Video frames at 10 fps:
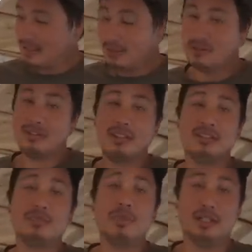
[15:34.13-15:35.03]
it was an
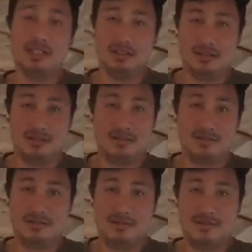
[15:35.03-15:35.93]
experience.
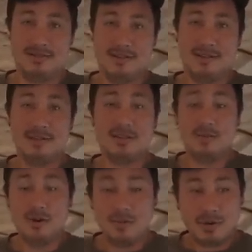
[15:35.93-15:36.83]
So I'm
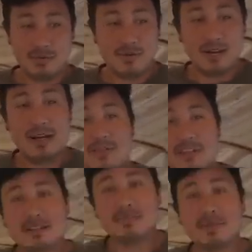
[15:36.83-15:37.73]
hoping we don't have that
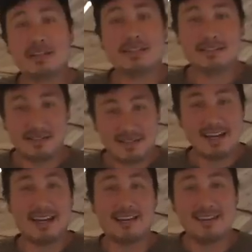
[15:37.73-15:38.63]
experience today.